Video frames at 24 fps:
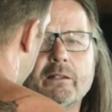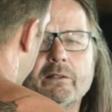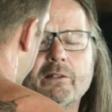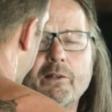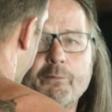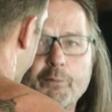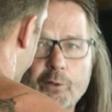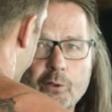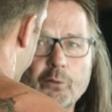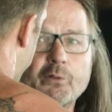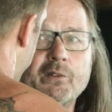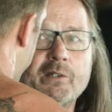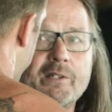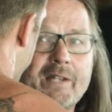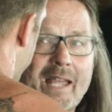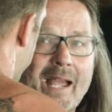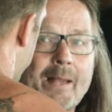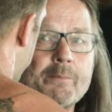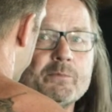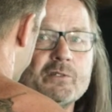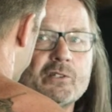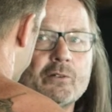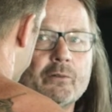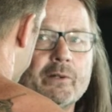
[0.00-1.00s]
the difficulty in the
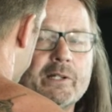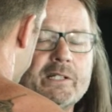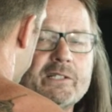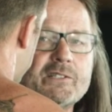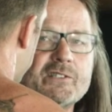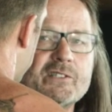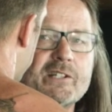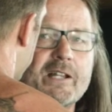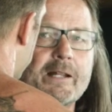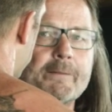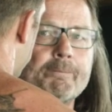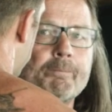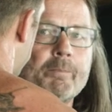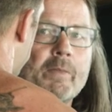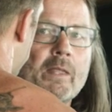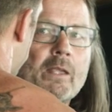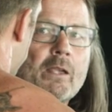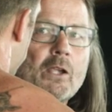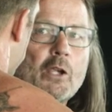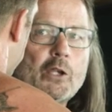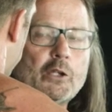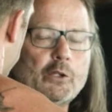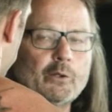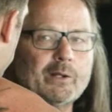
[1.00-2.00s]
hamstring is that
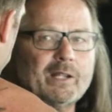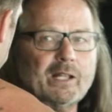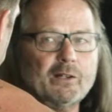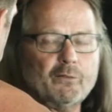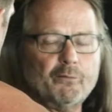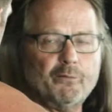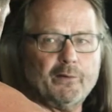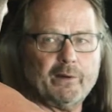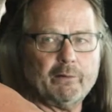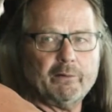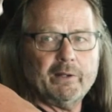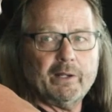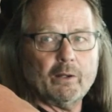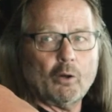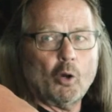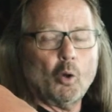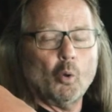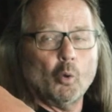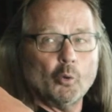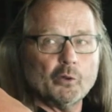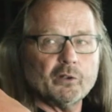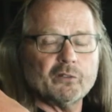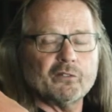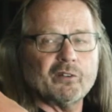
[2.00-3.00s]
you get
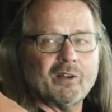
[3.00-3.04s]
all the